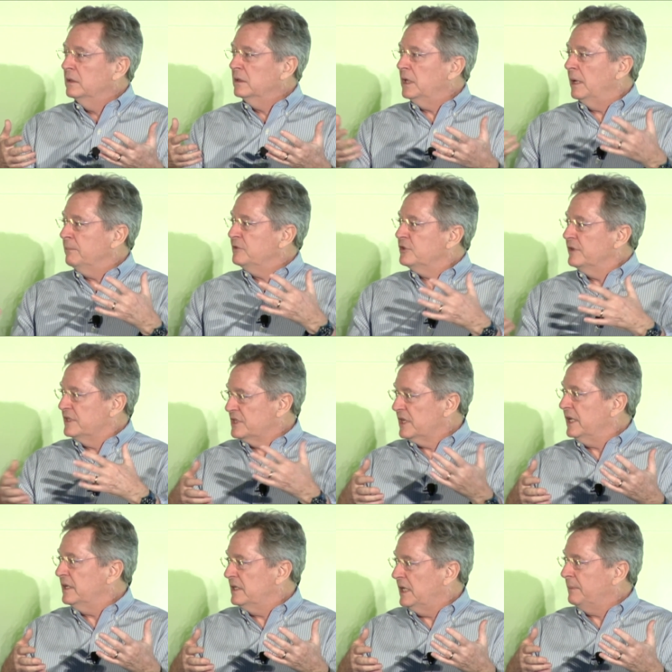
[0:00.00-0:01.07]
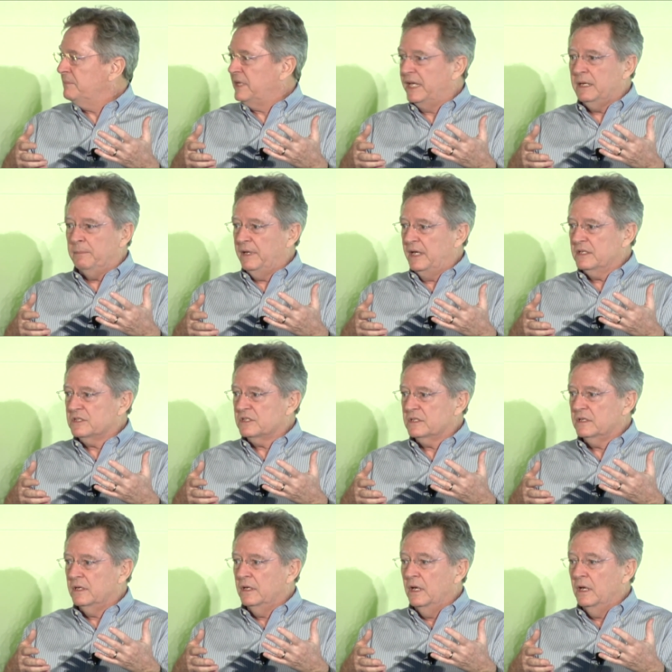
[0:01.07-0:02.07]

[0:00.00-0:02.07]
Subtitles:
come to the Skin Deep database.